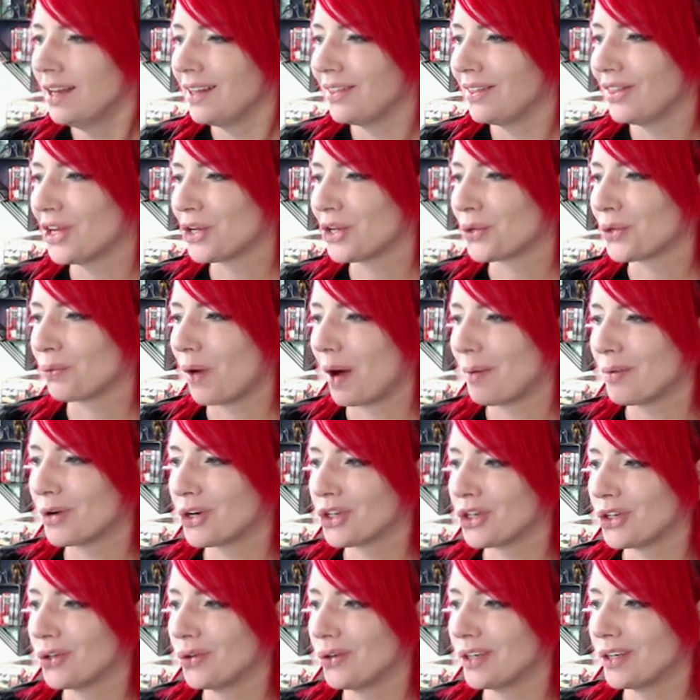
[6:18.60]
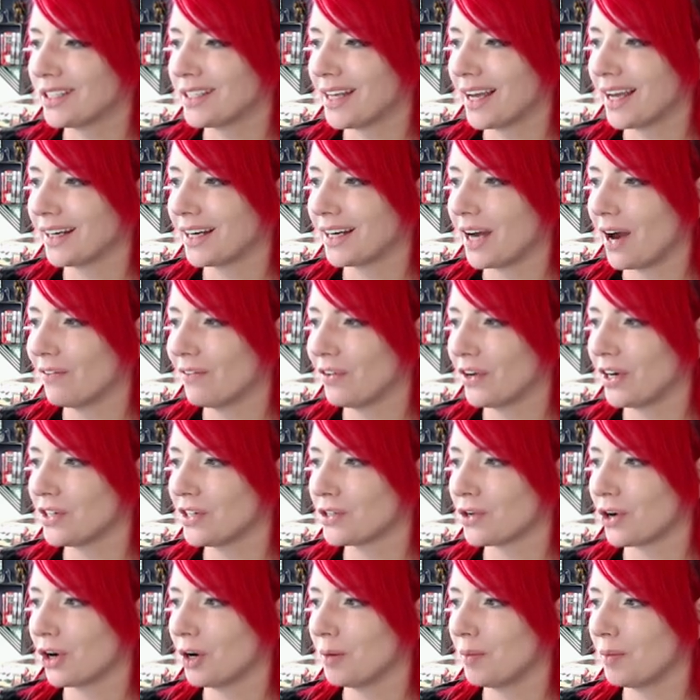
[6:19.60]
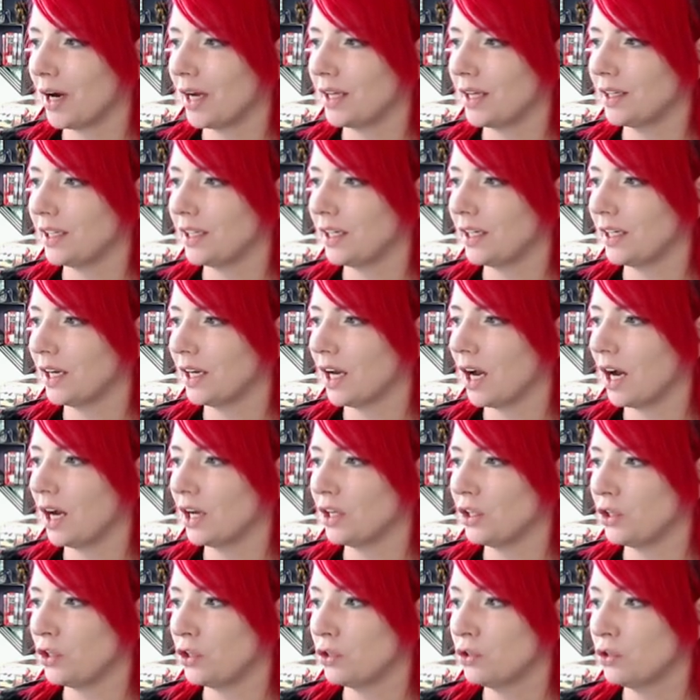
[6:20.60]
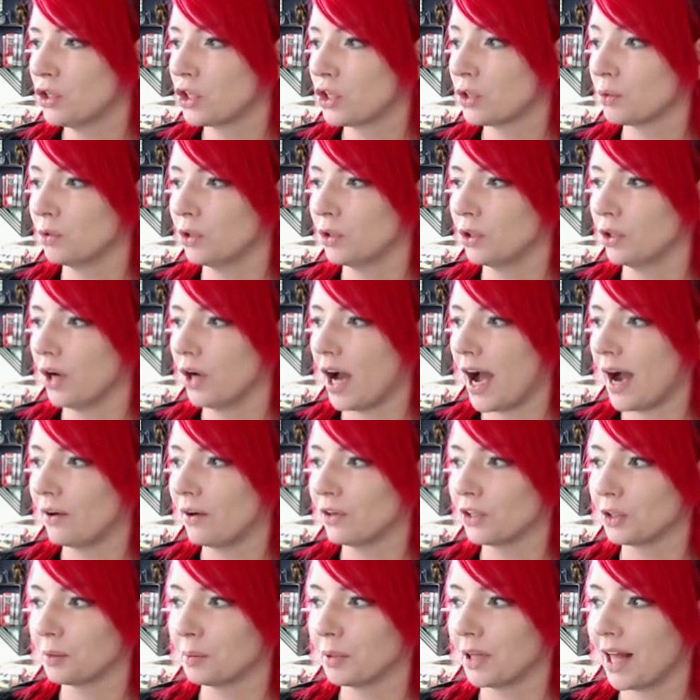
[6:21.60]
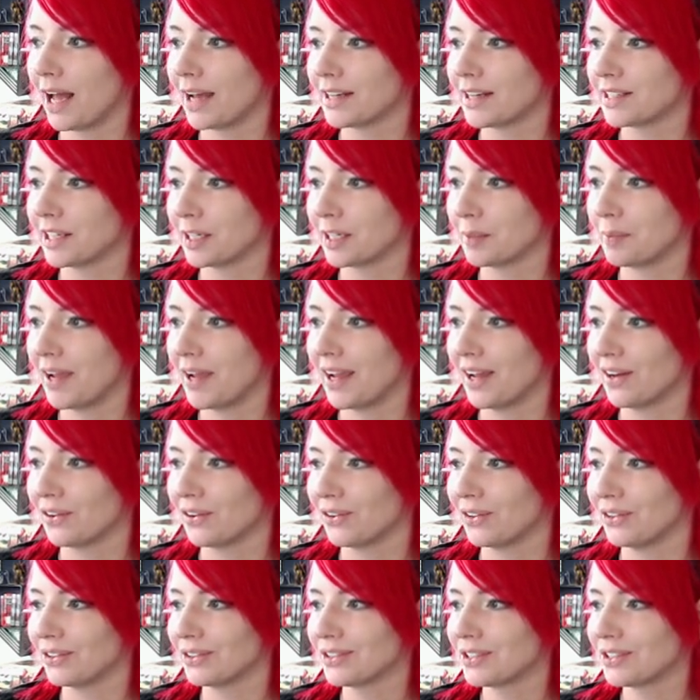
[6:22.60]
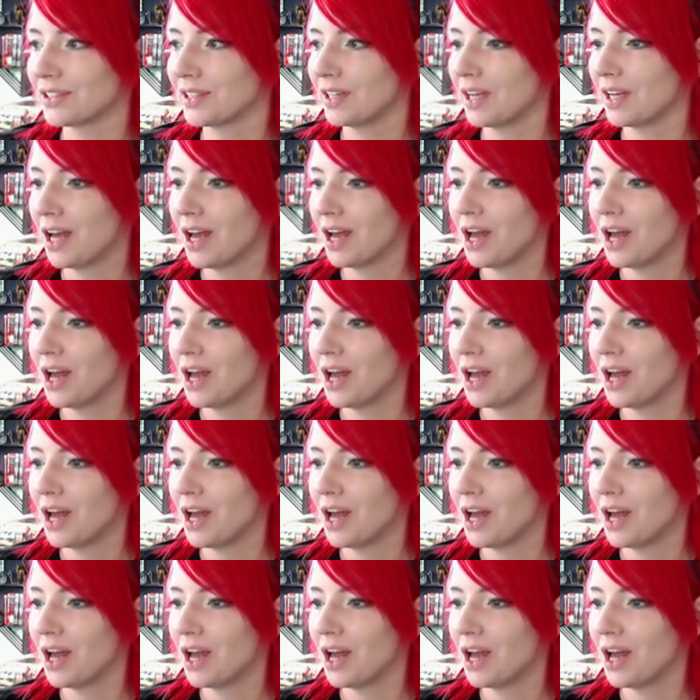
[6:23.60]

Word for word: This rubber suit is then covered in turn by the usual outer plastic panels.